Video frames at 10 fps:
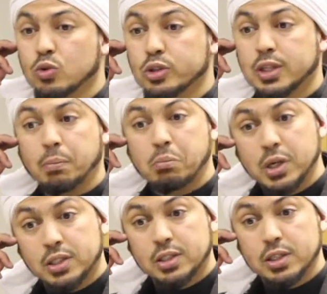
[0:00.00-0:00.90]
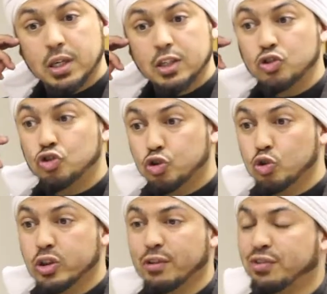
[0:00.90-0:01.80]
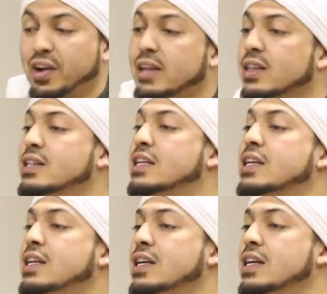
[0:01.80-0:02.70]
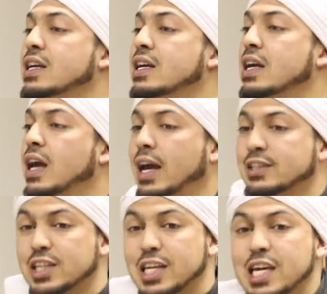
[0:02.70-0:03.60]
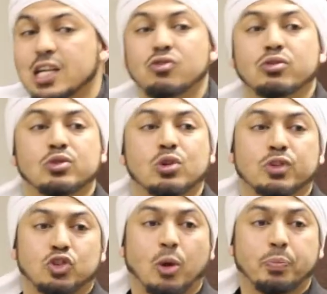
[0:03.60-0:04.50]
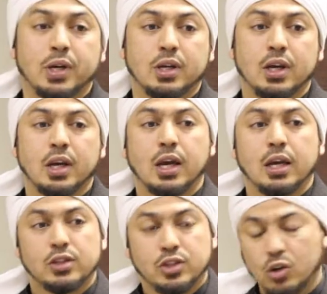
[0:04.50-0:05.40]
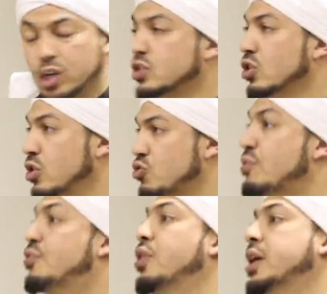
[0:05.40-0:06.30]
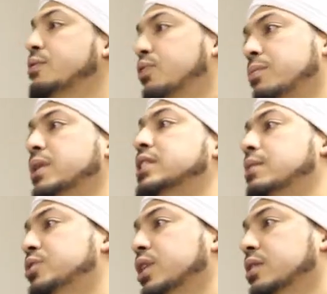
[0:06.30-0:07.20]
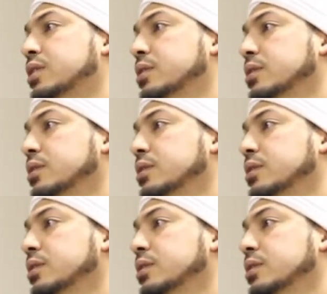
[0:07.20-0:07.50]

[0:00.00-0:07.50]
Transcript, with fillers: who submits to the fact that he has ignorance of a topic, so he's going to refrain from that subject.